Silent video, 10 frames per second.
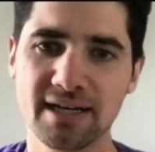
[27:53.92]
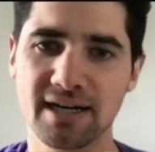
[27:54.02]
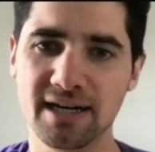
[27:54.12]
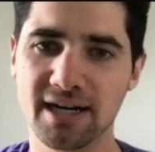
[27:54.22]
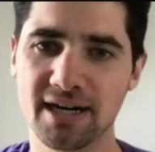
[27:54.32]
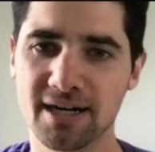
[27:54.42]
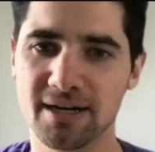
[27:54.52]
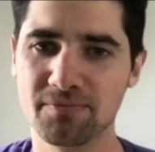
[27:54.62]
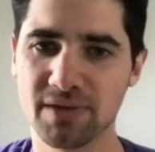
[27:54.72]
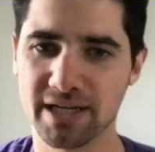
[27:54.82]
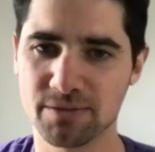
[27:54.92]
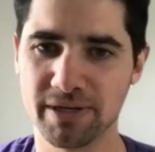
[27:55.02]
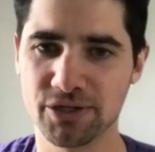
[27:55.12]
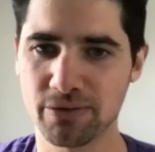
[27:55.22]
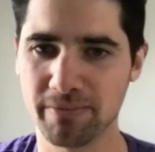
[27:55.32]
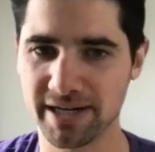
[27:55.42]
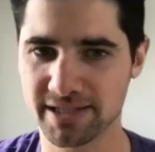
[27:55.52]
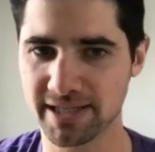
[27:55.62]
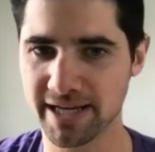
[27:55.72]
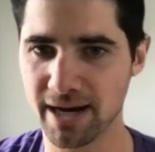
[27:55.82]
It's been
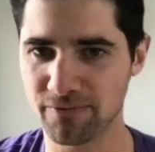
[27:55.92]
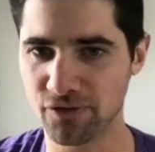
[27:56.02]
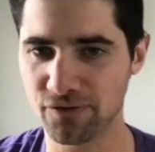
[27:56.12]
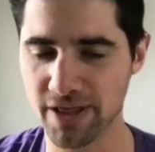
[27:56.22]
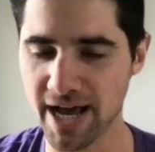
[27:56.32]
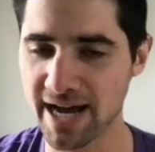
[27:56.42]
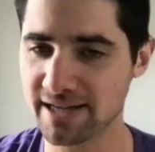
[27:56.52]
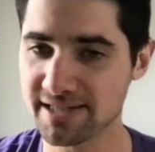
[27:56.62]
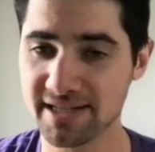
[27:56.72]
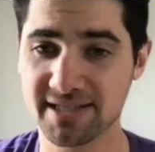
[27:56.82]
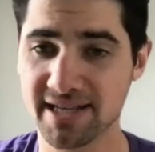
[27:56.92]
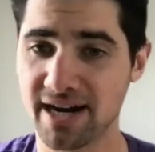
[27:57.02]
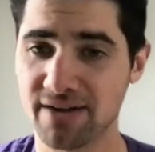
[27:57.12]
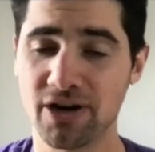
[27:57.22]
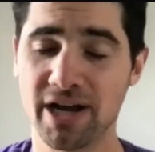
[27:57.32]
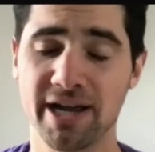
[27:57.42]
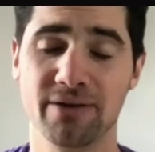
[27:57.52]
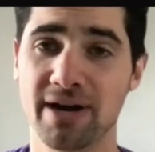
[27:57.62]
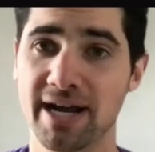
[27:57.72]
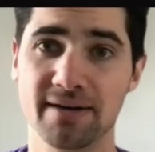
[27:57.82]
tremendously helpful for that. Since then, I've
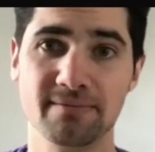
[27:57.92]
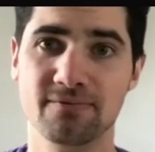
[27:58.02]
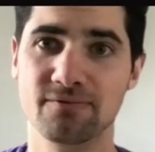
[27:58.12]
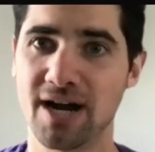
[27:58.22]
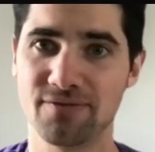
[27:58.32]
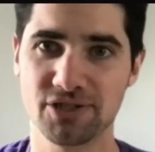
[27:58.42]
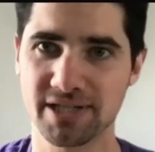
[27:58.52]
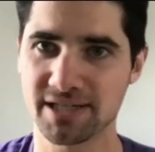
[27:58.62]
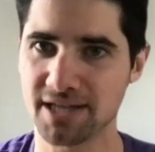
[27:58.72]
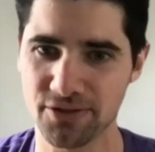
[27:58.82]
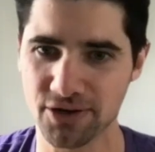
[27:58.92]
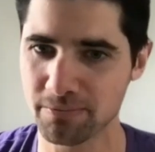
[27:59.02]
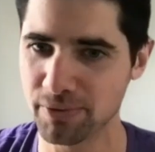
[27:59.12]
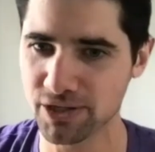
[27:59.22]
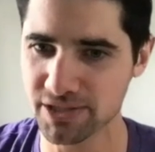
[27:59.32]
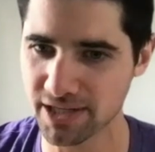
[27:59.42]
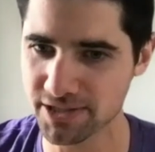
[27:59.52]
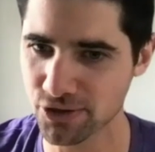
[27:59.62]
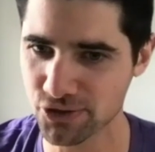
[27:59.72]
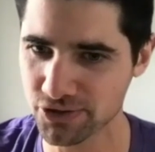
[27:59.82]
read 5 or 6 other books on
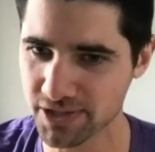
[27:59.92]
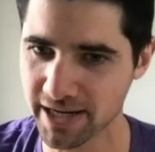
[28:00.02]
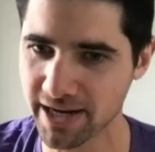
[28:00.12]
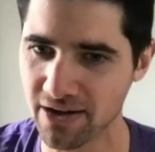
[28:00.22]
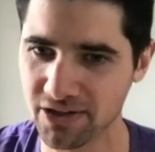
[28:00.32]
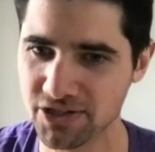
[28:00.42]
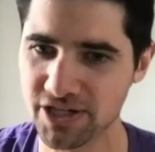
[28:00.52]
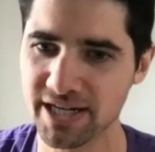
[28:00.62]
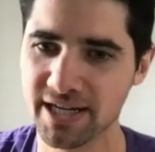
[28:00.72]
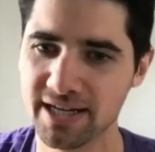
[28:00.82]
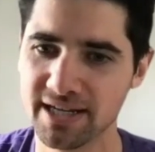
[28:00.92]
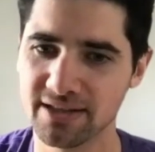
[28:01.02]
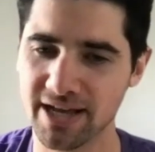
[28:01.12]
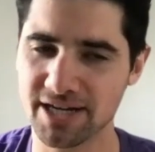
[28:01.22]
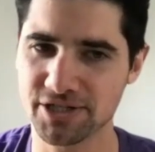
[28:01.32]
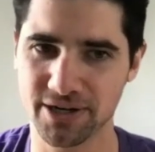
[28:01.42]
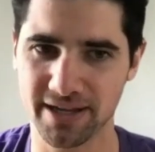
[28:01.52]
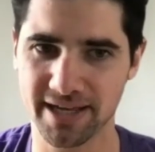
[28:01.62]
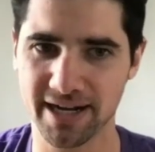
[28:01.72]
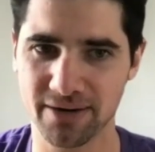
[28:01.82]
social psychology. Last year, I
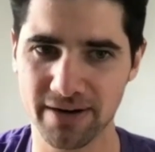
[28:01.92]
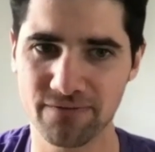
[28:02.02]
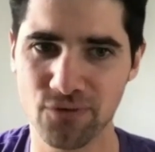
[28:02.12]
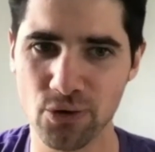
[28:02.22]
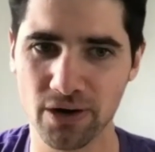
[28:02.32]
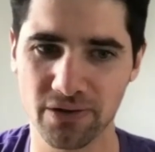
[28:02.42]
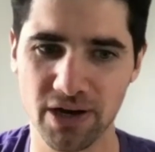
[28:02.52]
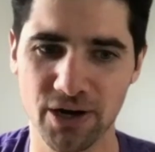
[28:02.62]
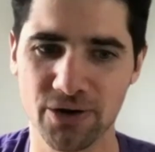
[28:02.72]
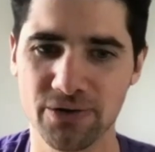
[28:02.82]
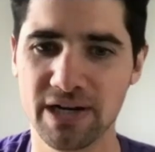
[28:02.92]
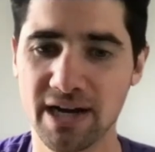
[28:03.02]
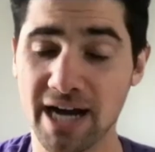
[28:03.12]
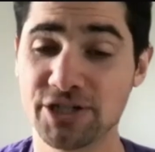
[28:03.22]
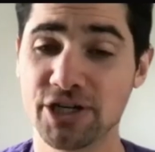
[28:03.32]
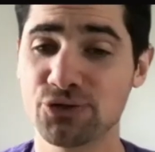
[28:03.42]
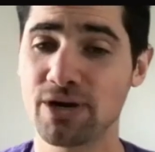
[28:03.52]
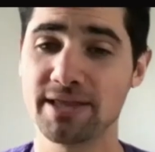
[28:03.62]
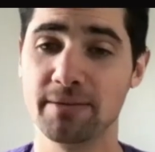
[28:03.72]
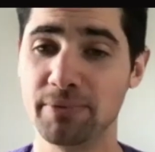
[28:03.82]
think I read 4 alone. I just
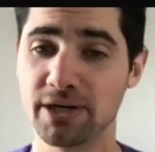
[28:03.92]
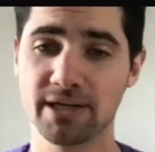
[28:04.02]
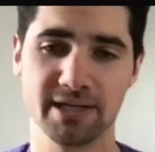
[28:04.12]
read the book.